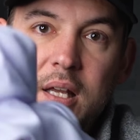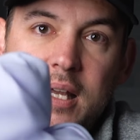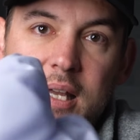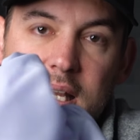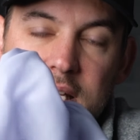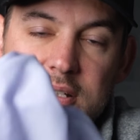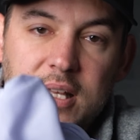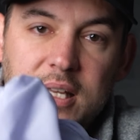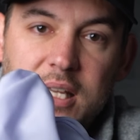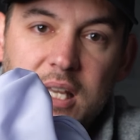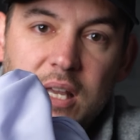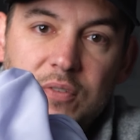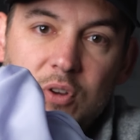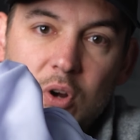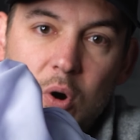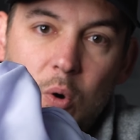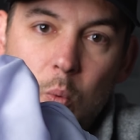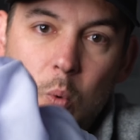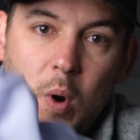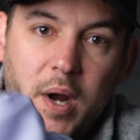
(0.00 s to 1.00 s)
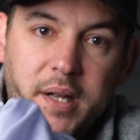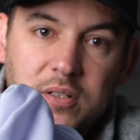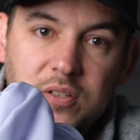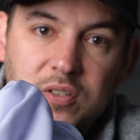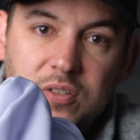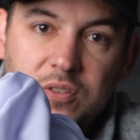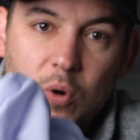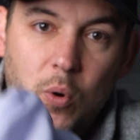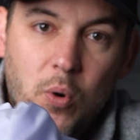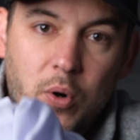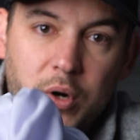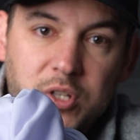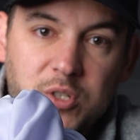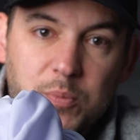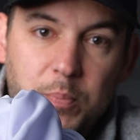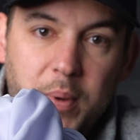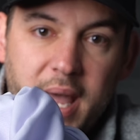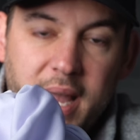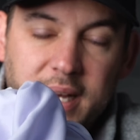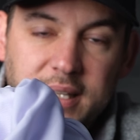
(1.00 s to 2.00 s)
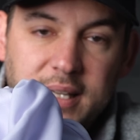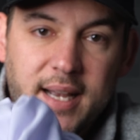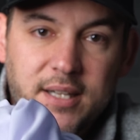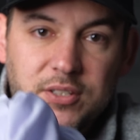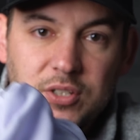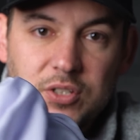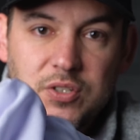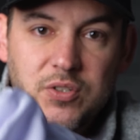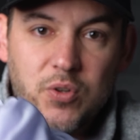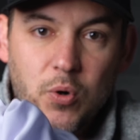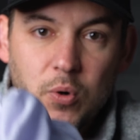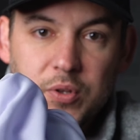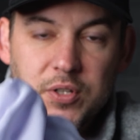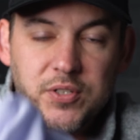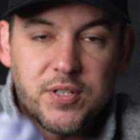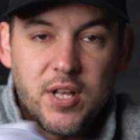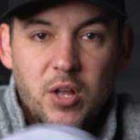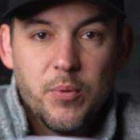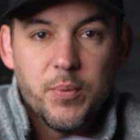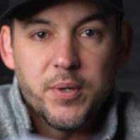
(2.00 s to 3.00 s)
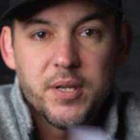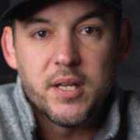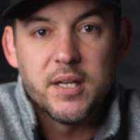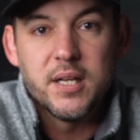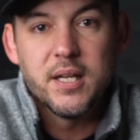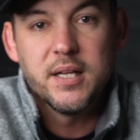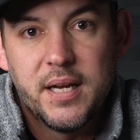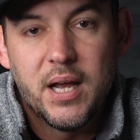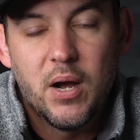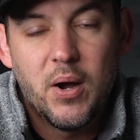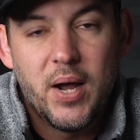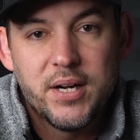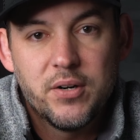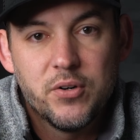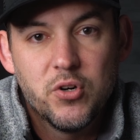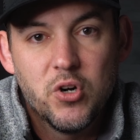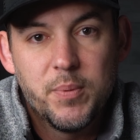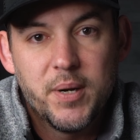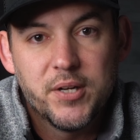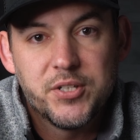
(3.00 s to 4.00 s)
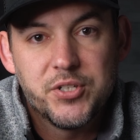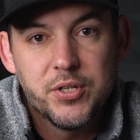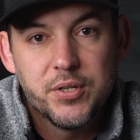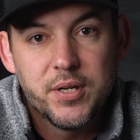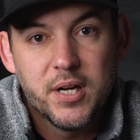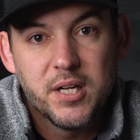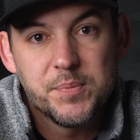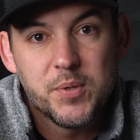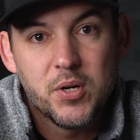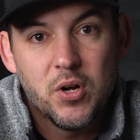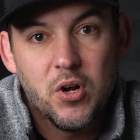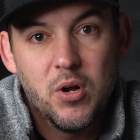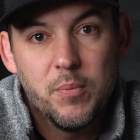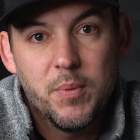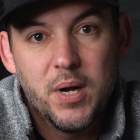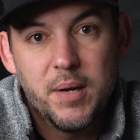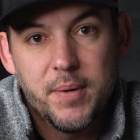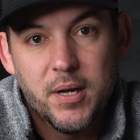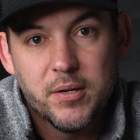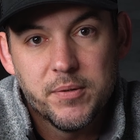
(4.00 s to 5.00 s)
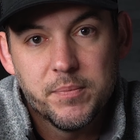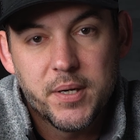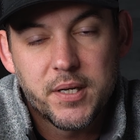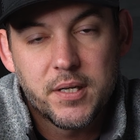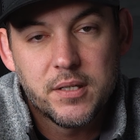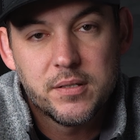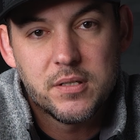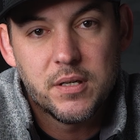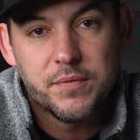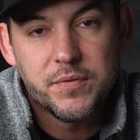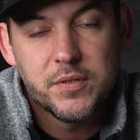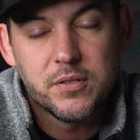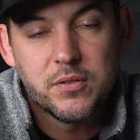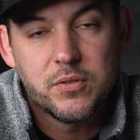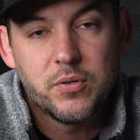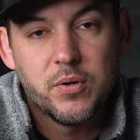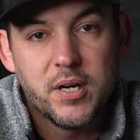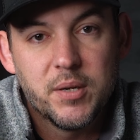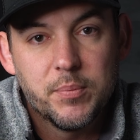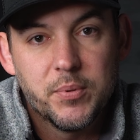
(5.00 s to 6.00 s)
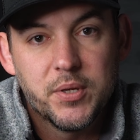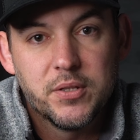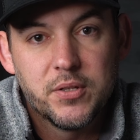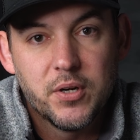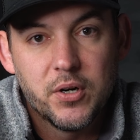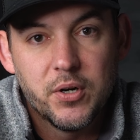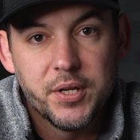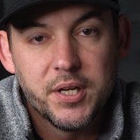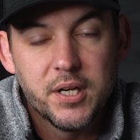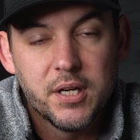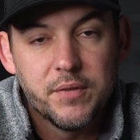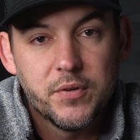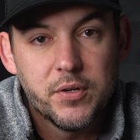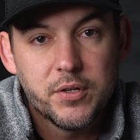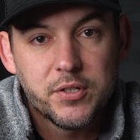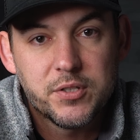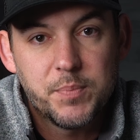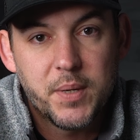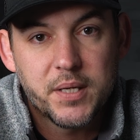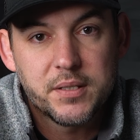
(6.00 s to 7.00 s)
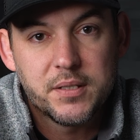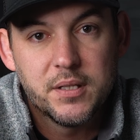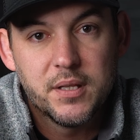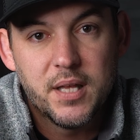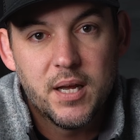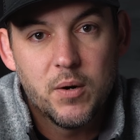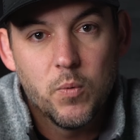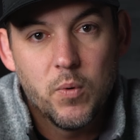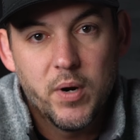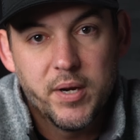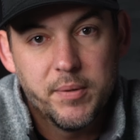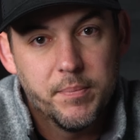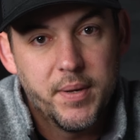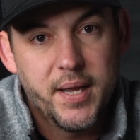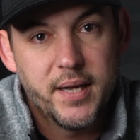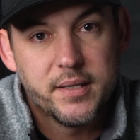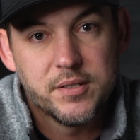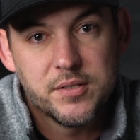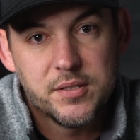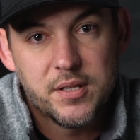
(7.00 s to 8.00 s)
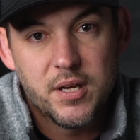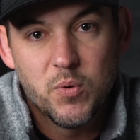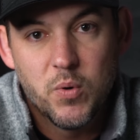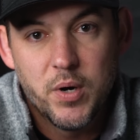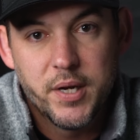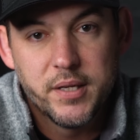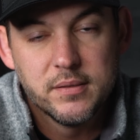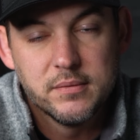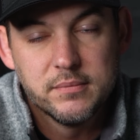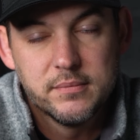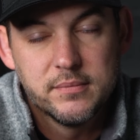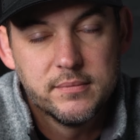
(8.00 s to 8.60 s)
is they give you a white storage bag to actually store this helmet in. Now, I don't know about you guys, but all my mountain biking stuff is incredibly dirty, and if you're expecting that white bag to stay white,